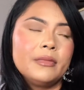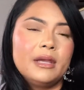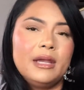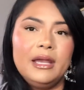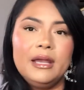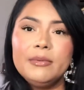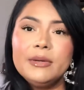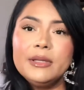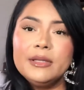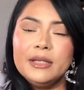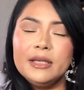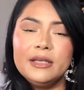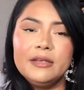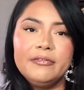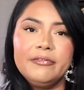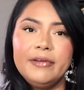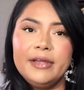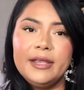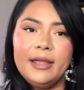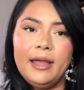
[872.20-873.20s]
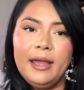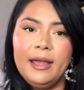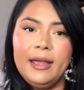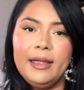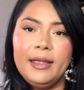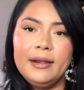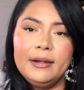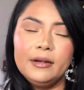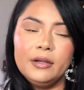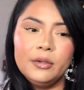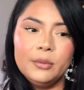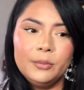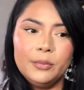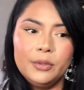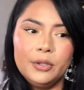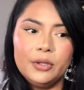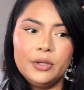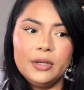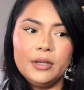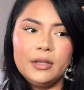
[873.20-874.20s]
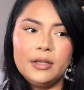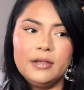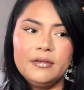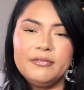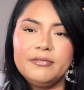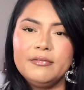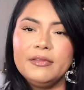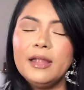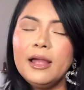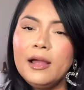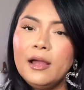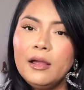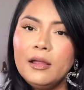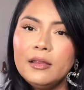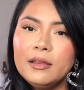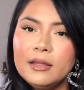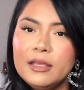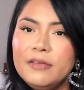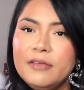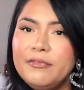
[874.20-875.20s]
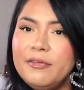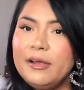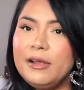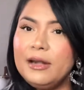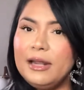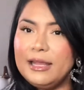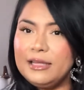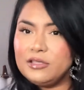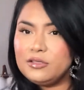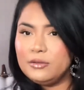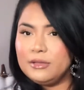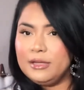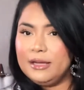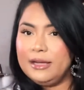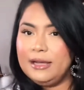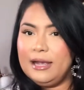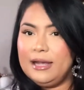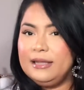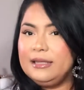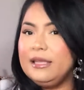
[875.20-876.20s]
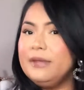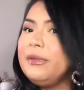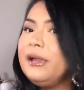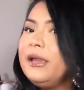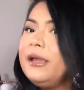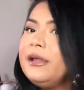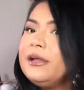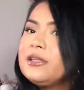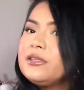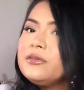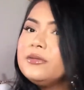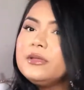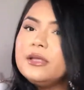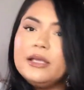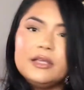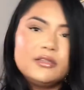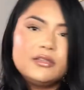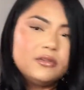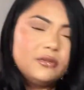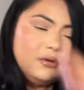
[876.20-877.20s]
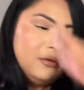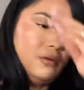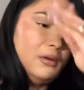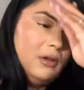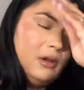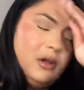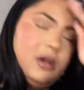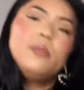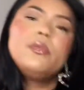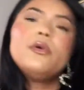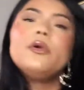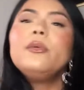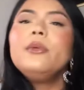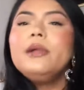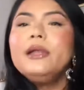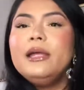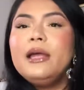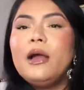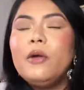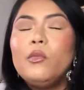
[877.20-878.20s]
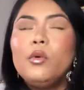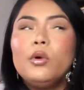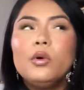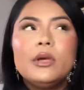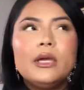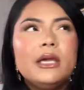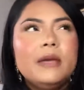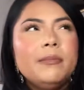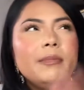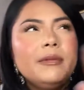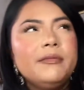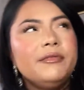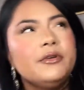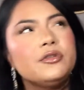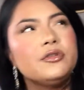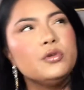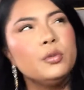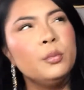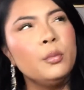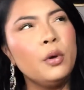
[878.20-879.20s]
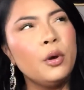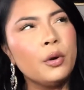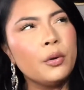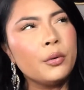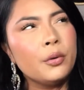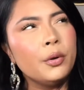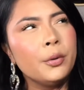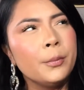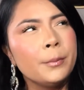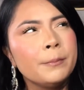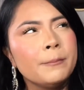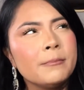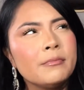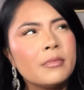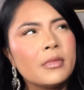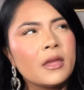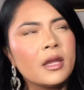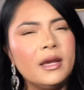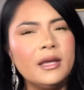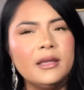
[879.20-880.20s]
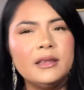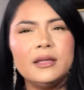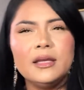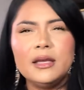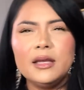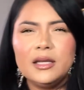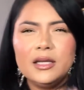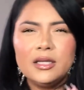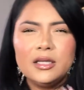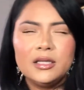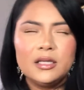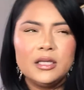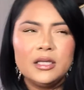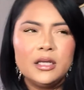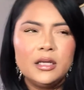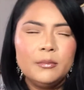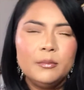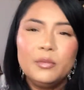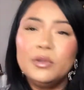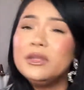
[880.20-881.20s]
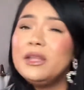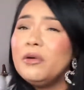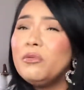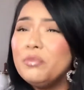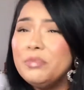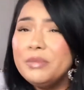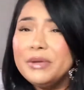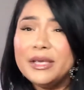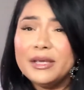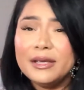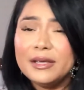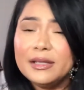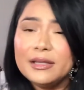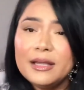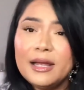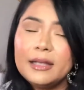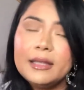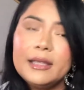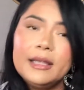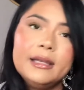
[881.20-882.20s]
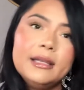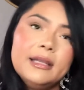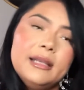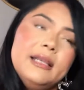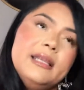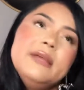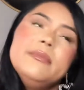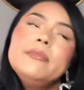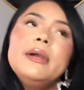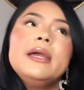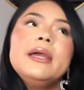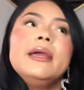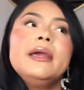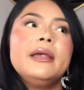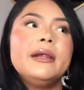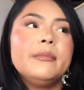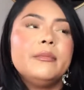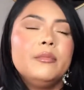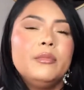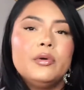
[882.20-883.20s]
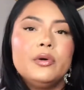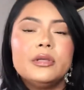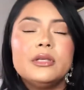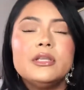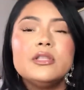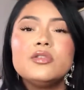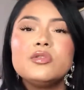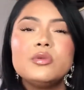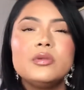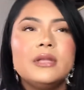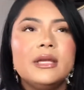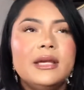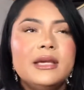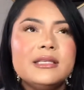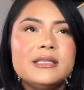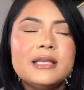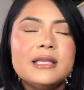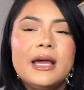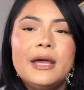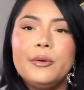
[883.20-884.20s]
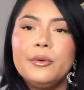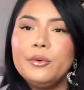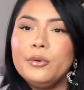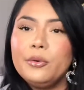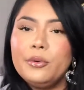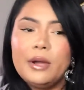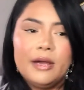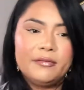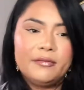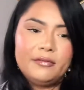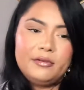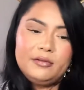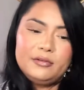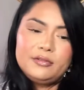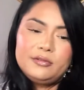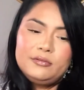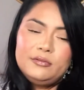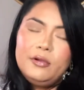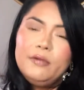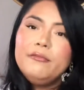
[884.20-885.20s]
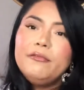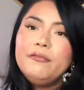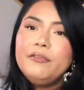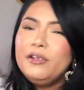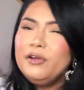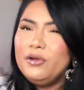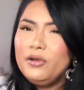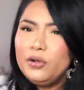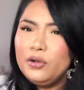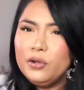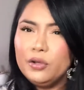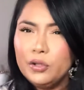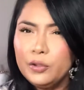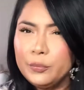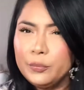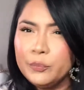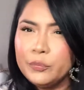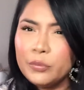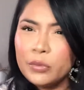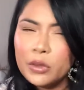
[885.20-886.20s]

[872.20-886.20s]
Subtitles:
every day if I can. But if not, like today, I did my hair today, so probably I will keep it for tomorrow. And then, but that will be it. I cannot leave my hair more than 2 days. I don't know, I just don't feel good.